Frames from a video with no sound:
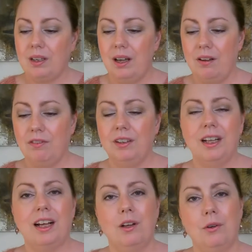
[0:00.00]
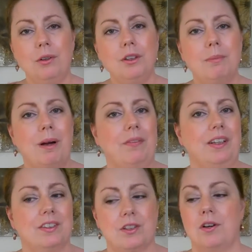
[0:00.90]
I felt like I learned about
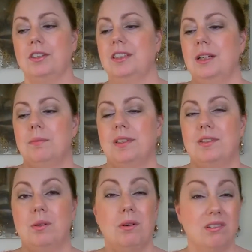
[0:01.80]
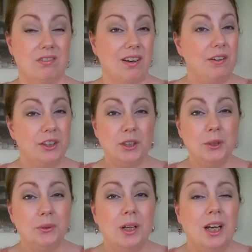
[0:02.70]
these concepts, and so I was very
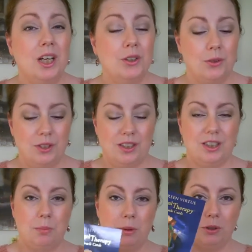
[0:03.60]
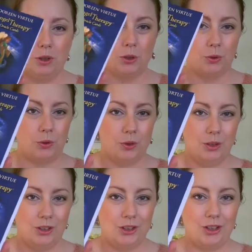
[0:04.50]
new to this spiritual
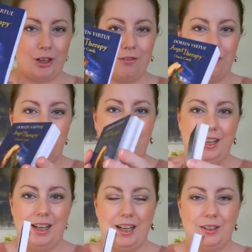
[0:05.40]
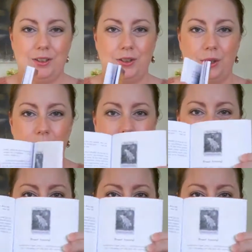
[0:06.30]
stuff, and so